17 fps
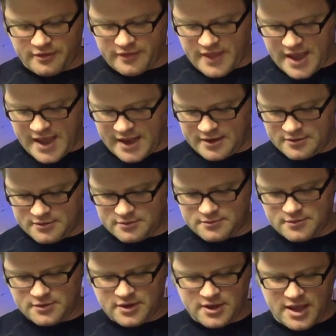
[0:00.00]
than that,
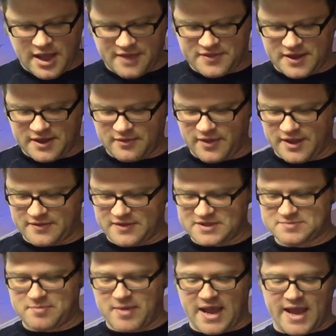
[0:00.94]
I think like
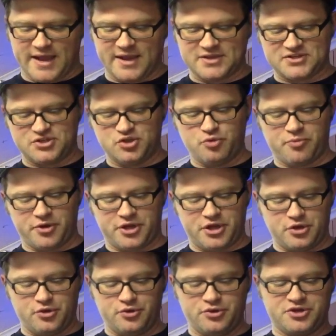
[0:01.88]
this bag is super
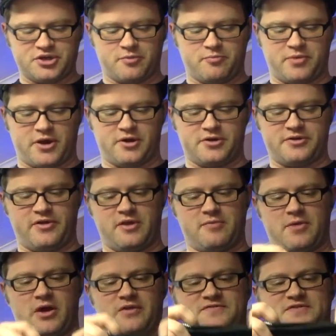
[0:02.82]
huge compared to the
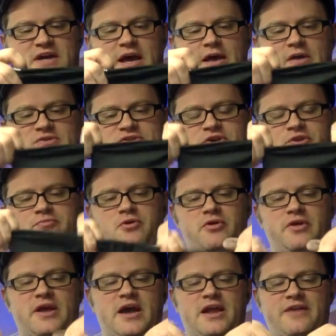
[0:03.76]
amount of tiles that you're
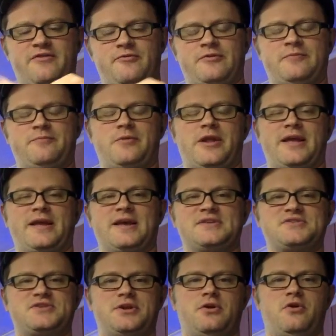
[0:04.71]
pulling out of it. But I
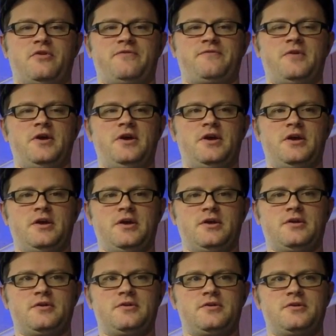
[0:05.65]
guess you're
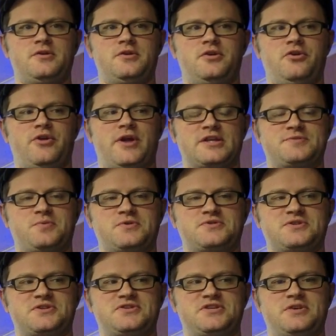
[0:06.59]
not
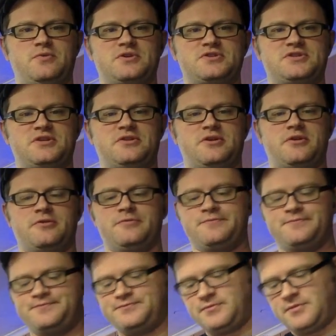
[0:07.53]
supposed to see what's in there.
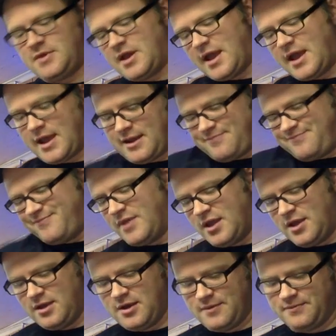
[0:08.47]
And
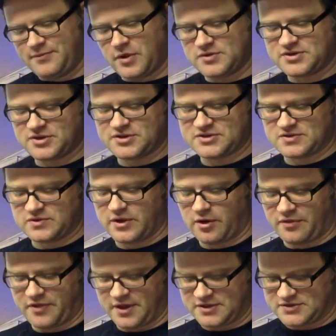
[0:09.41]
those are just
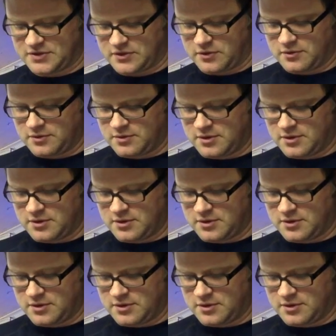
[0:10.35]
little things though.